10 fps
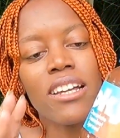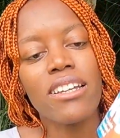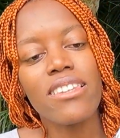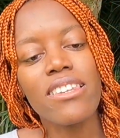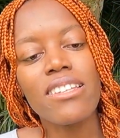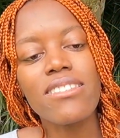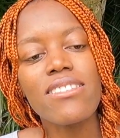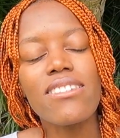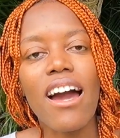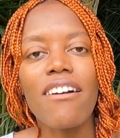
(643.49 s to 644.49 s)
Like, this
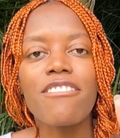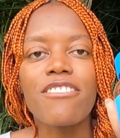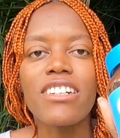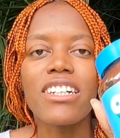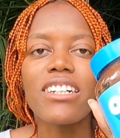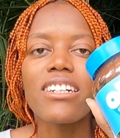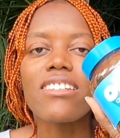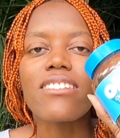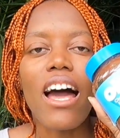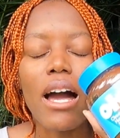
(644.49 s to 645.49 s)
stuff
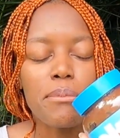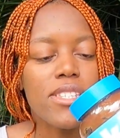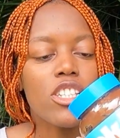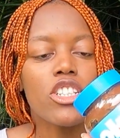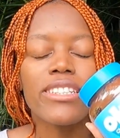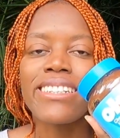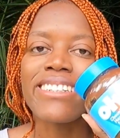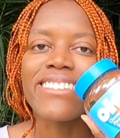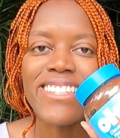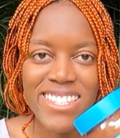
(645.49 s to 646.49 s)
is
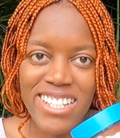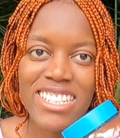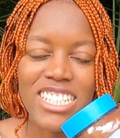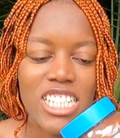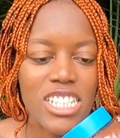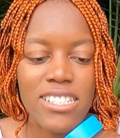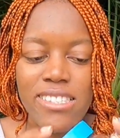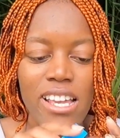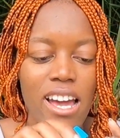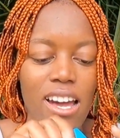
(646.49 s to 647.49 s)
absolutely
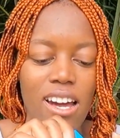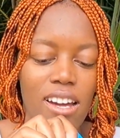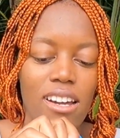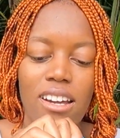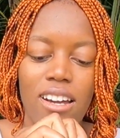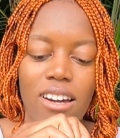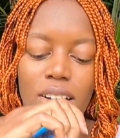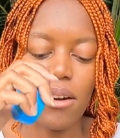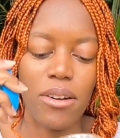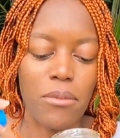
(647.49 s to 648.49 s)
delicious.
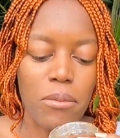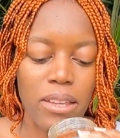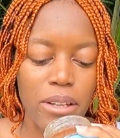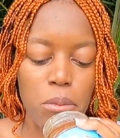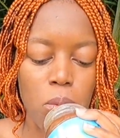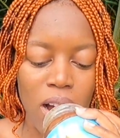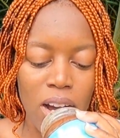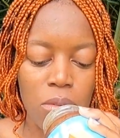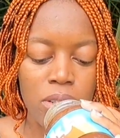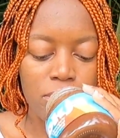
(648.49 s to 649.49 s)
Like,
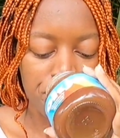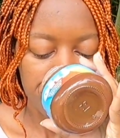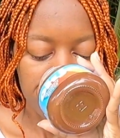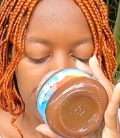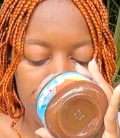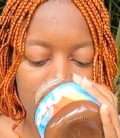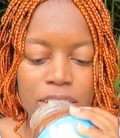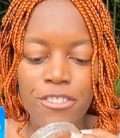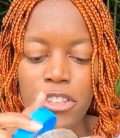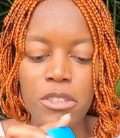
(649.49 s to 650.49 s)
wow.
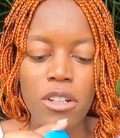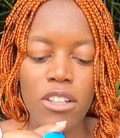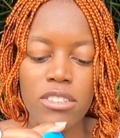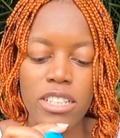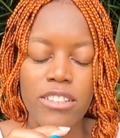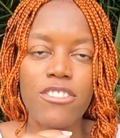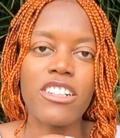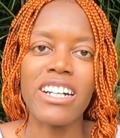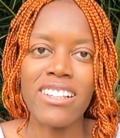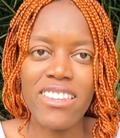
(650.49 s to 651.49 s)
If you are looking for
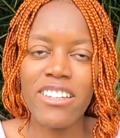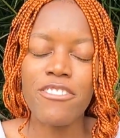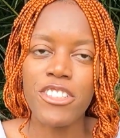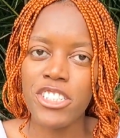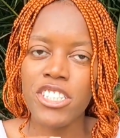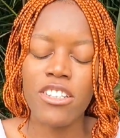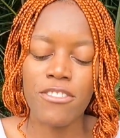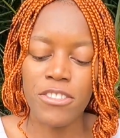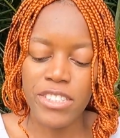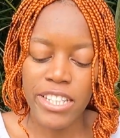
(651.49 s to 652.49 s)
a healthier version
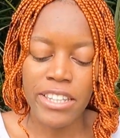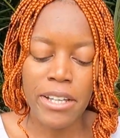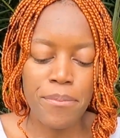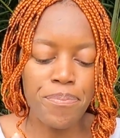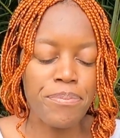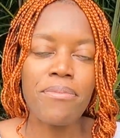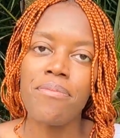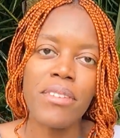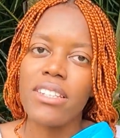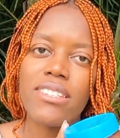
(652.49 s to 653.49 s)
of Nutella,
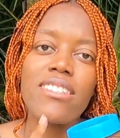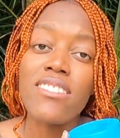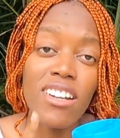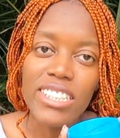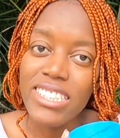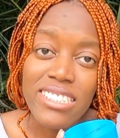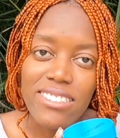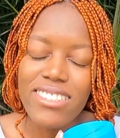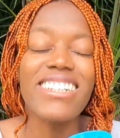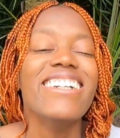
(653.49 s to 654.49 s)
this is not it.